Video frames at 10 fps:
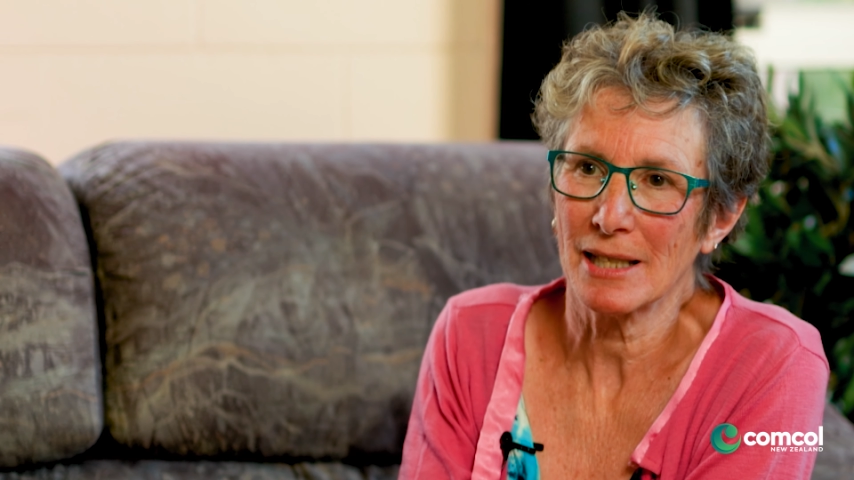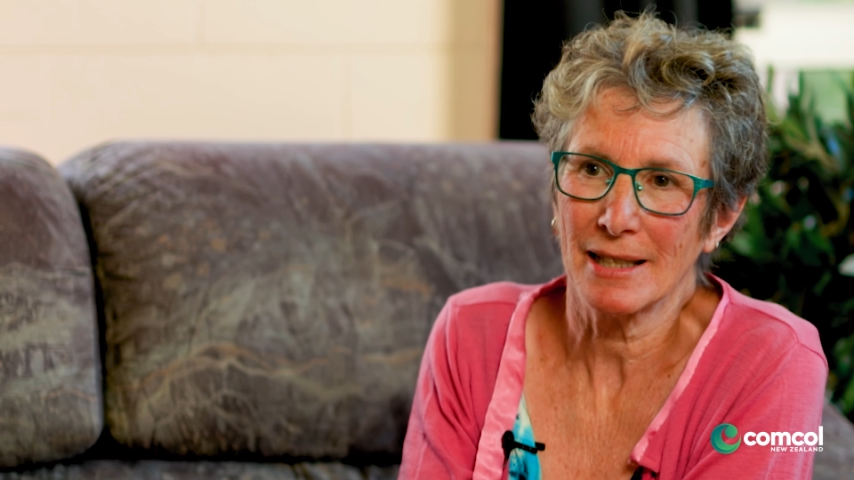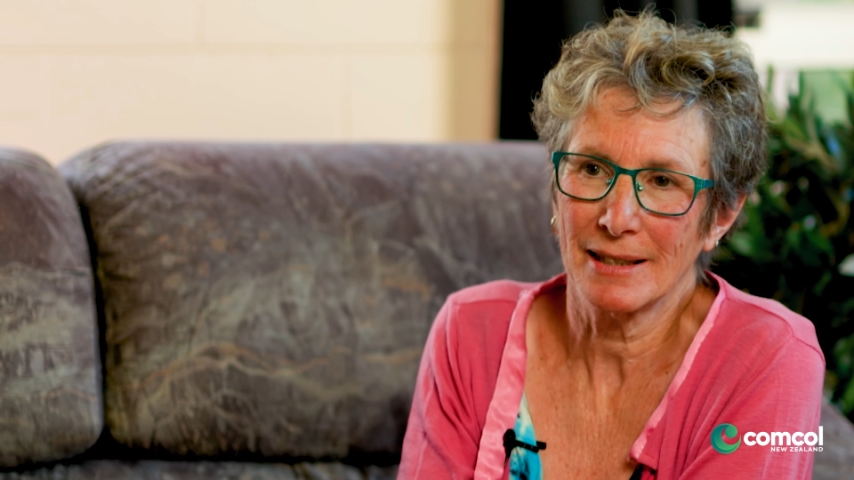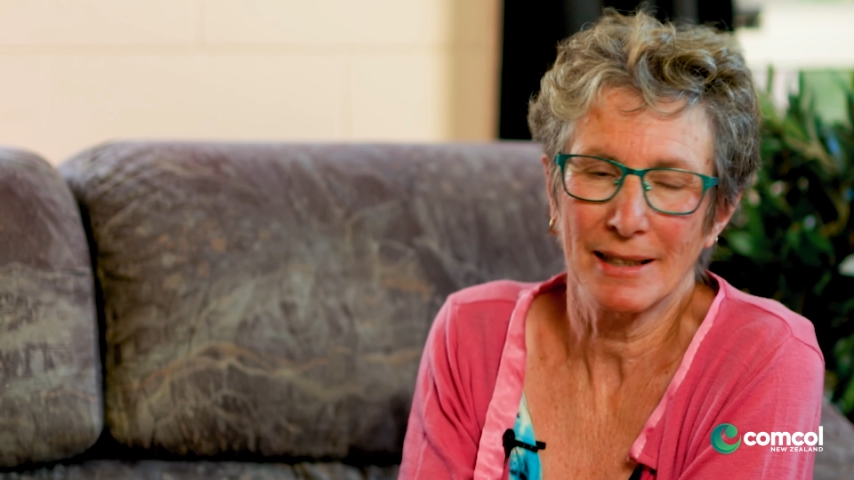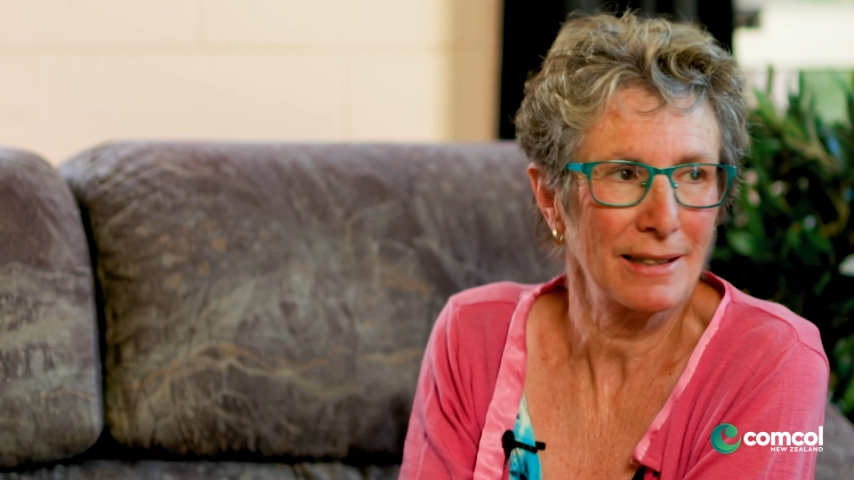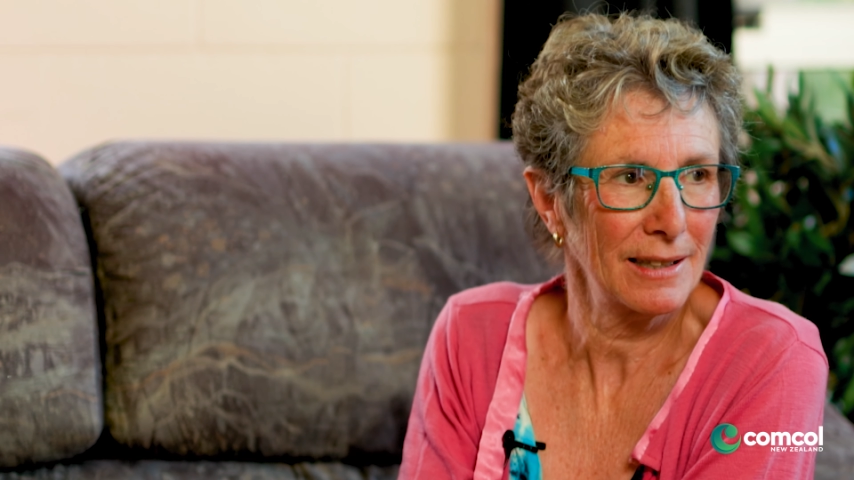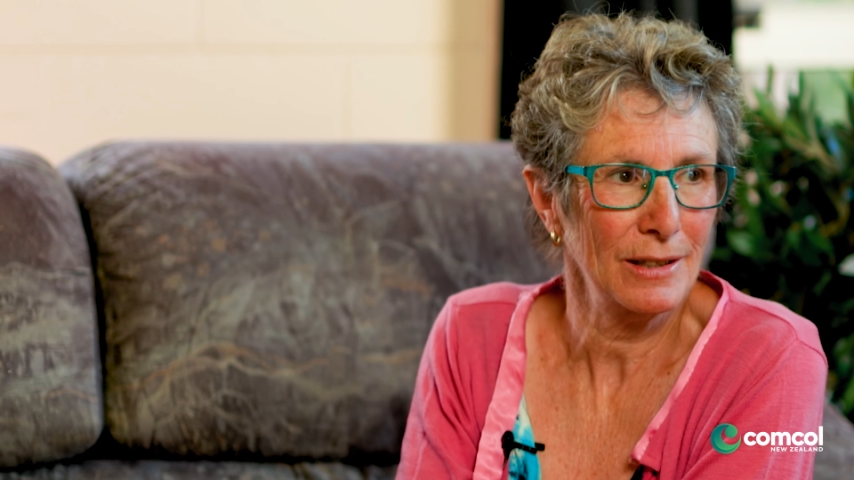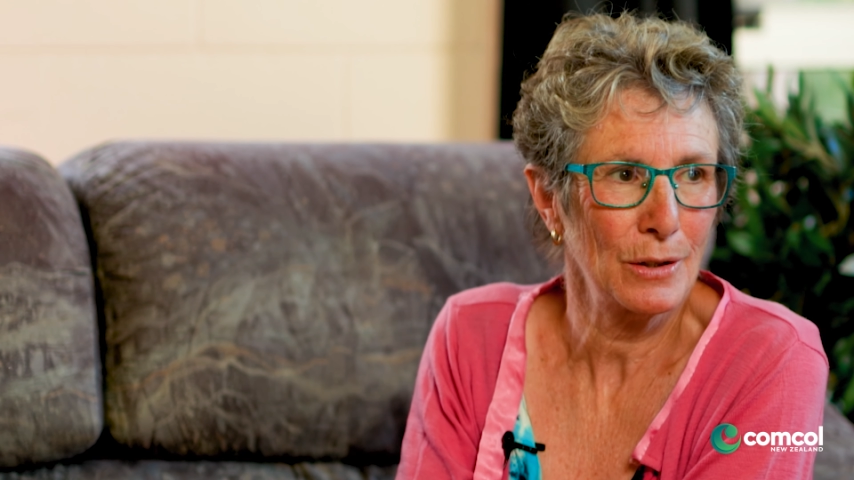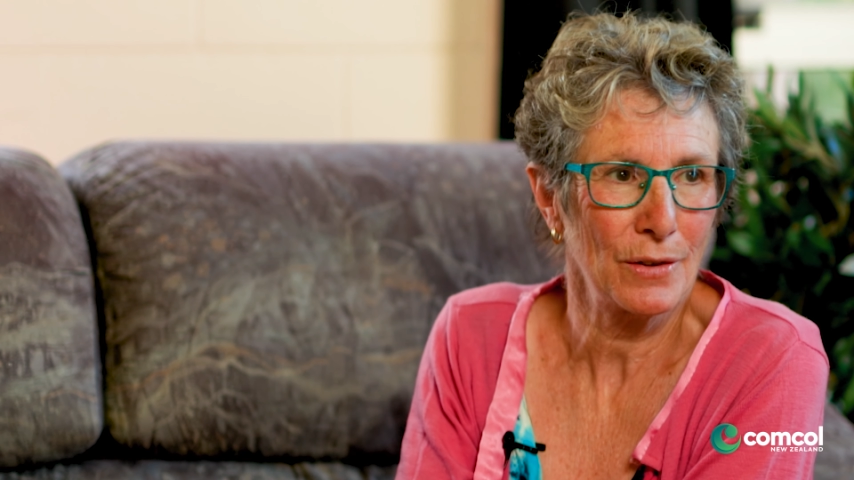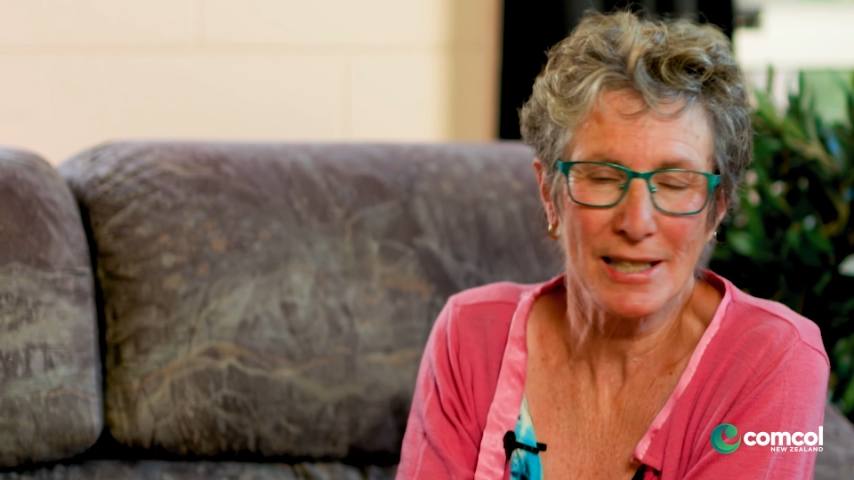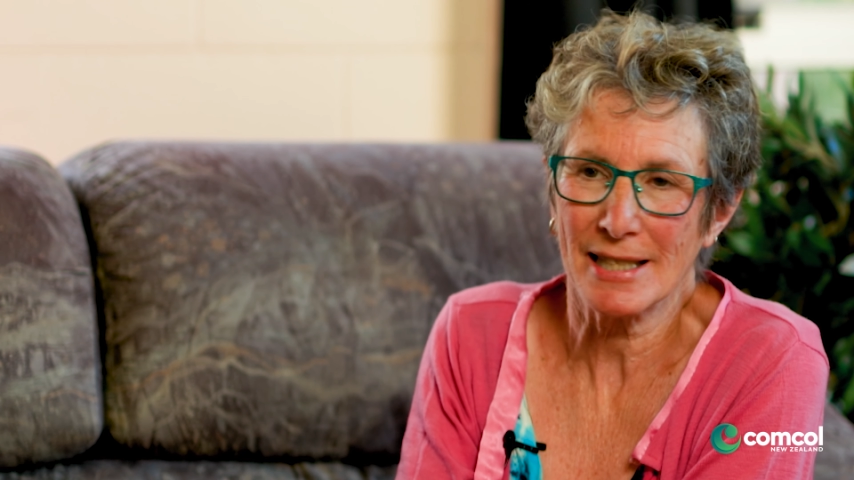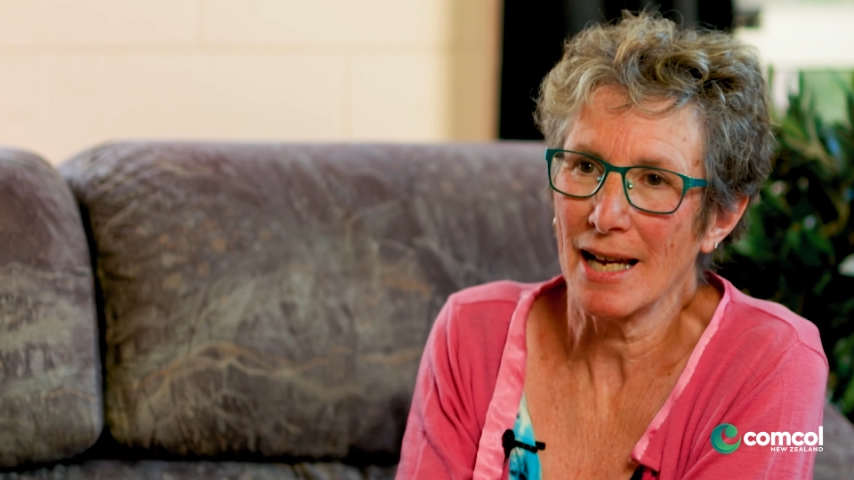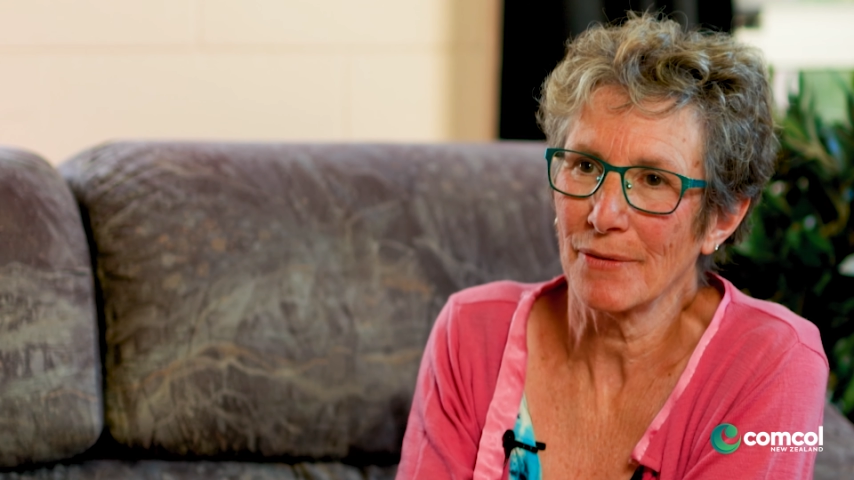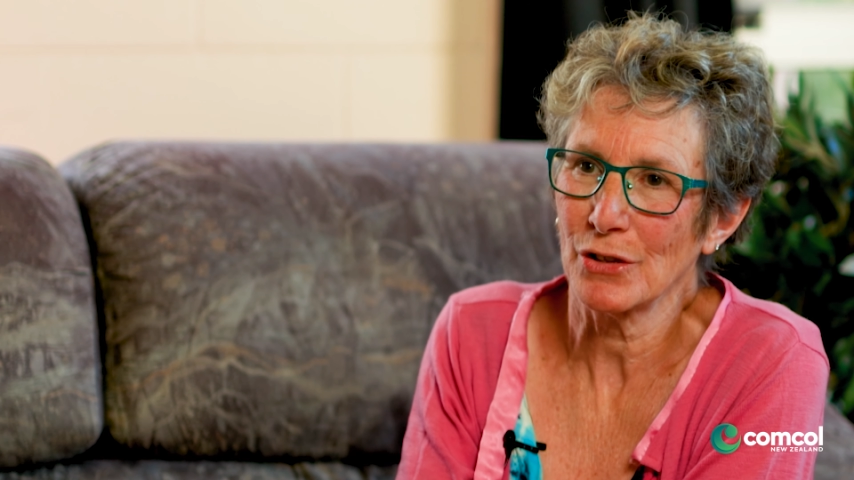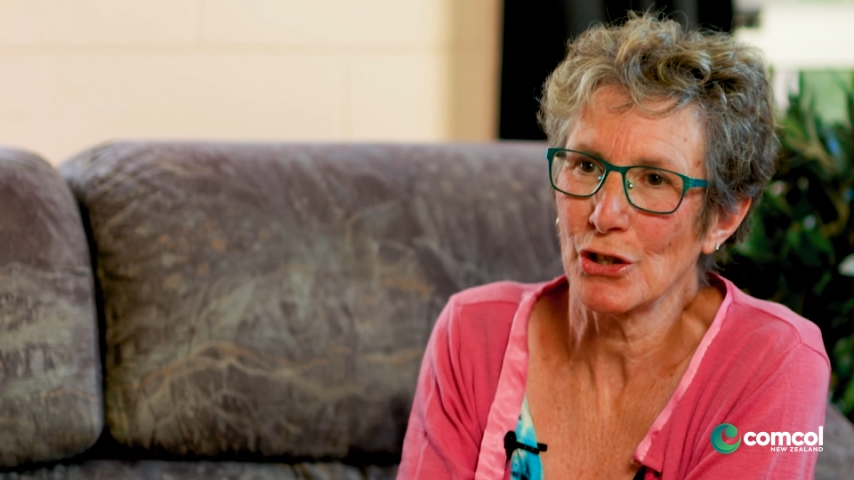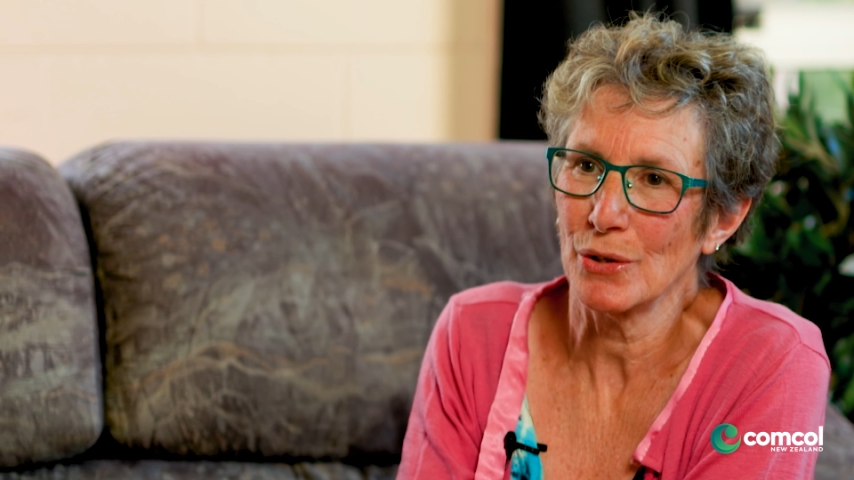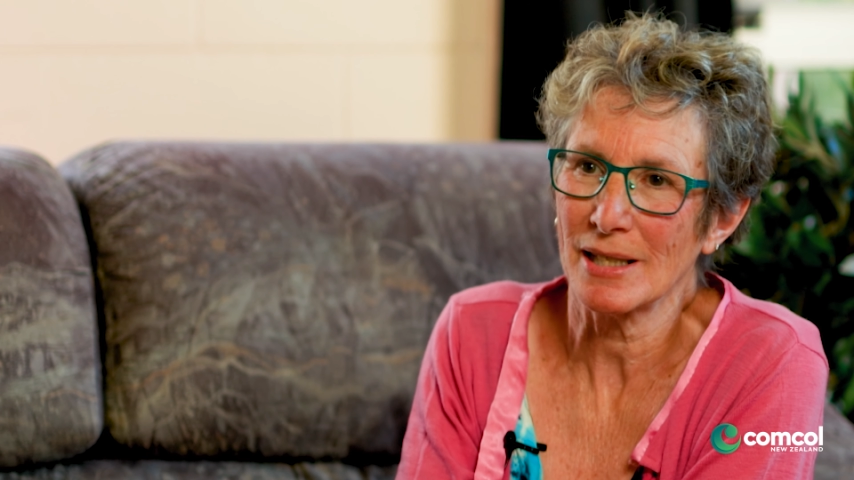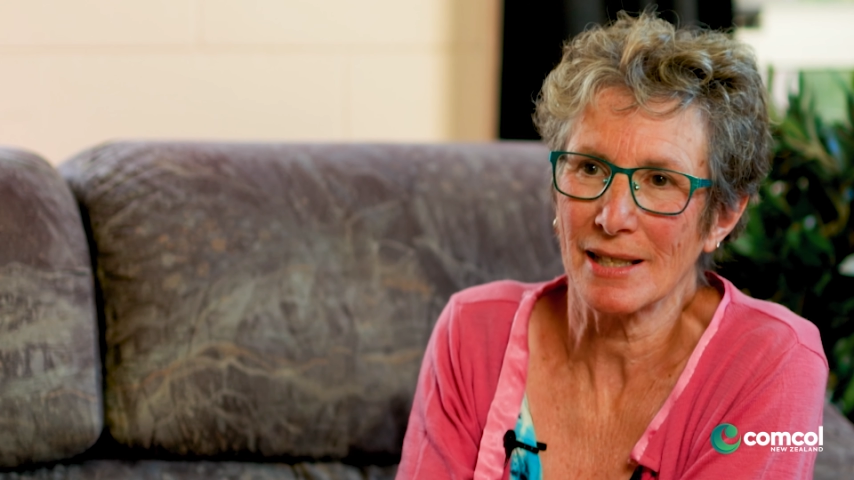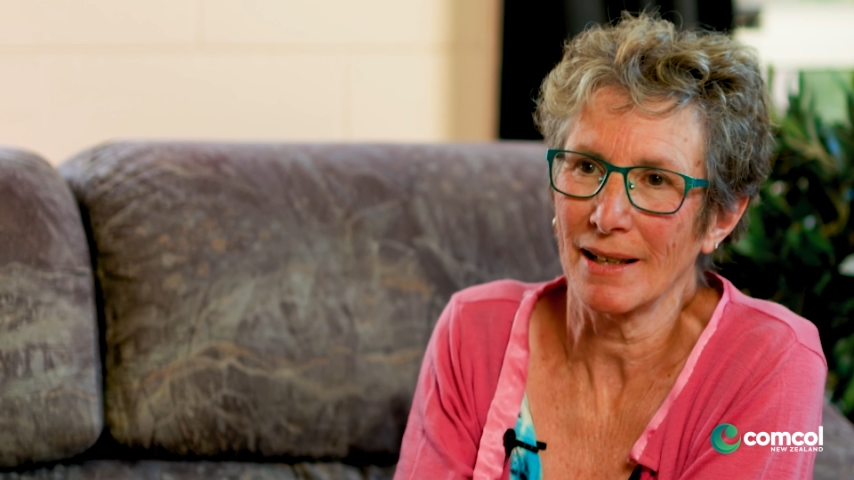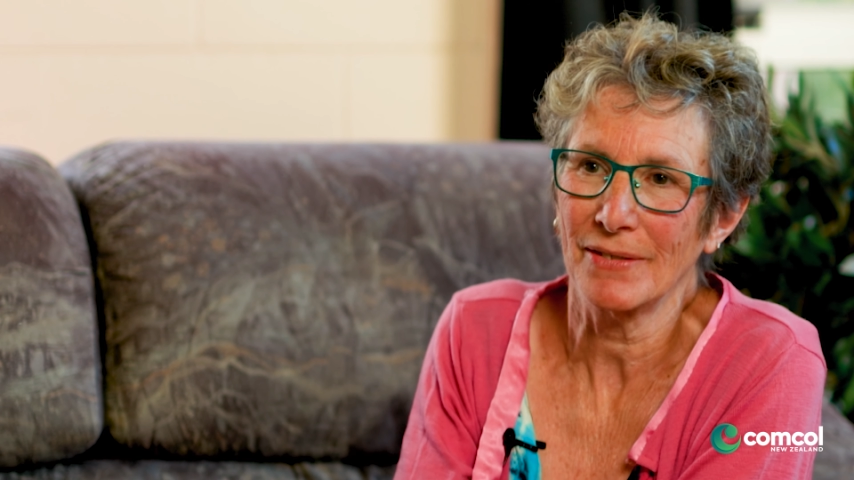The staff, the
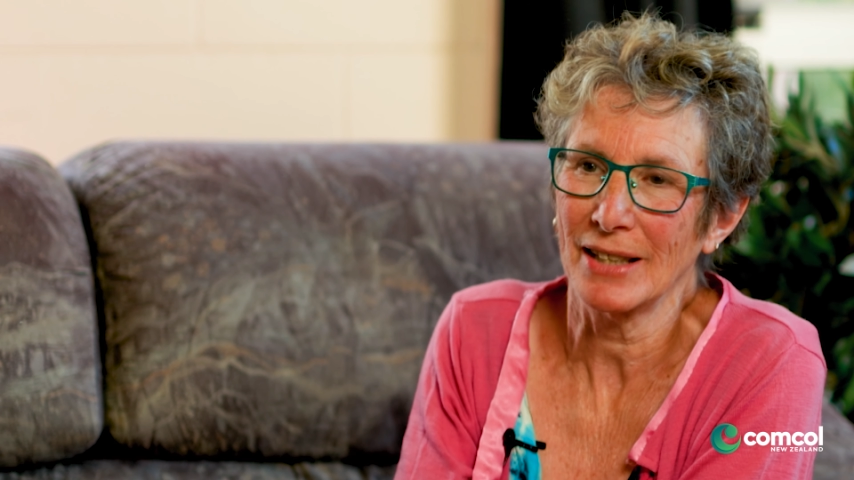tutors are